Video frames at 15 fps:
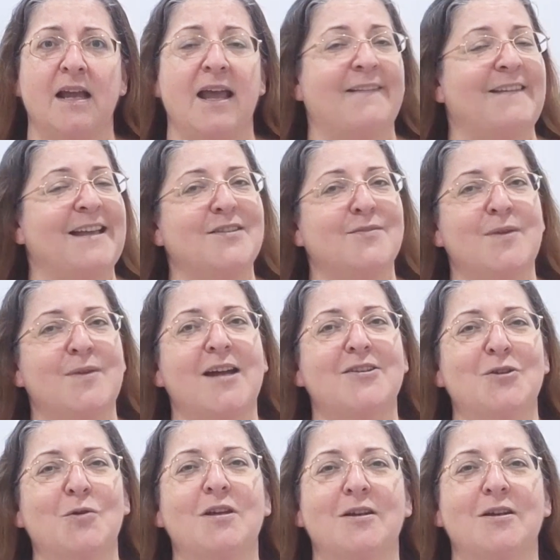And as we are
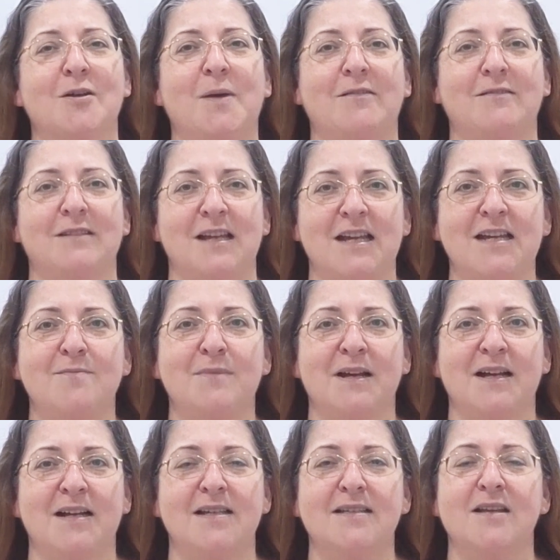talking about
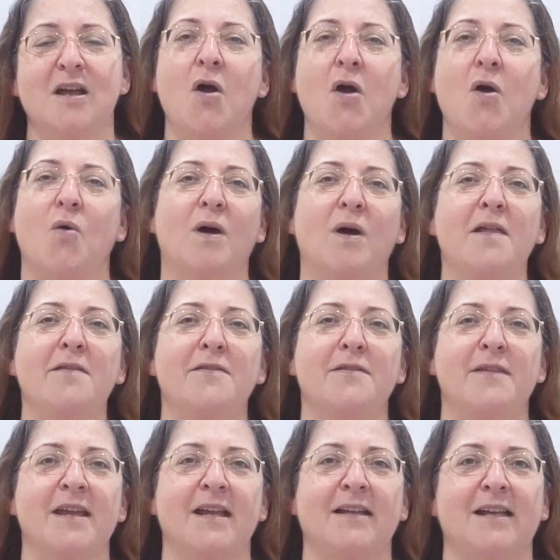emails, one
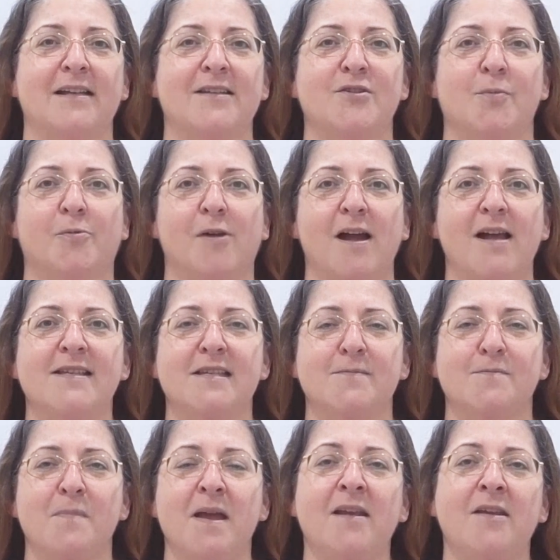thing that surprises
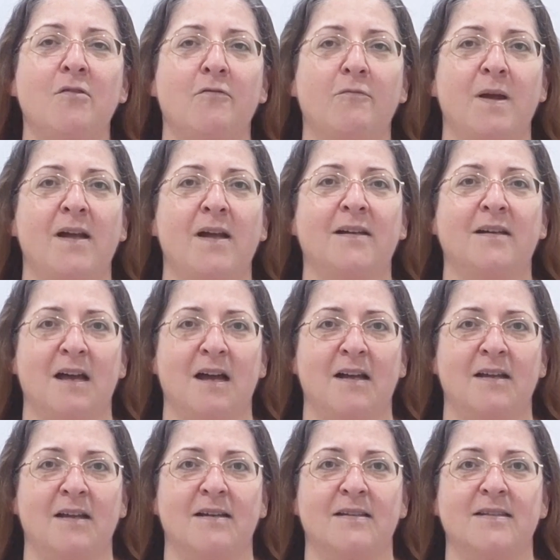many of my
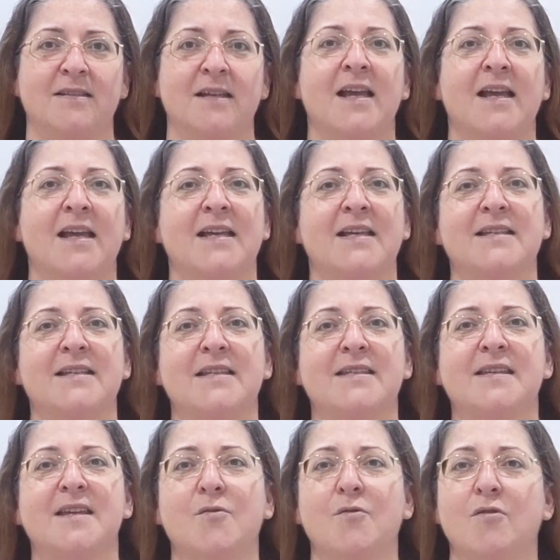clients is that
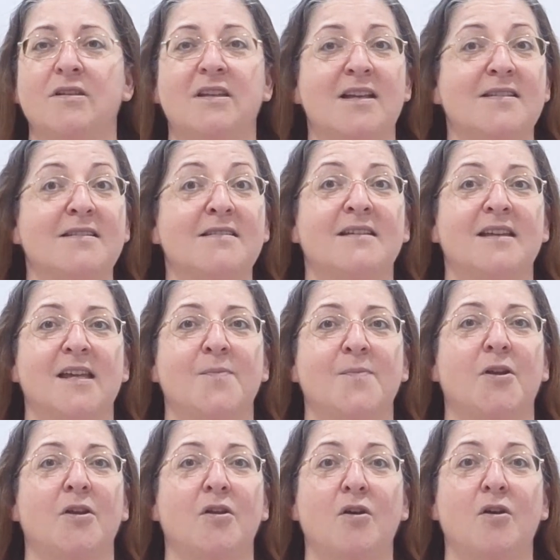Xero doesn't keep
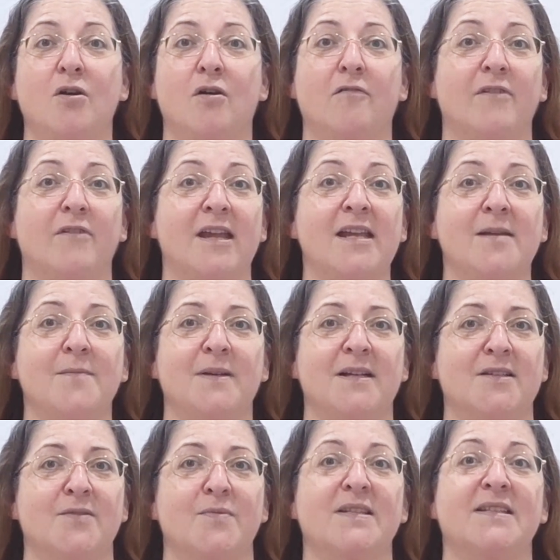a log of
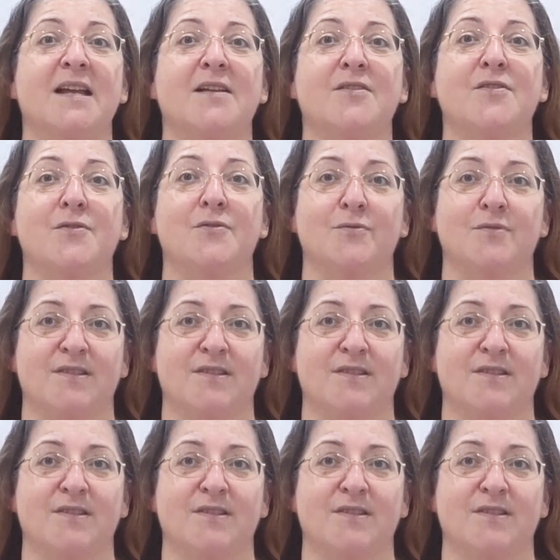emails we send through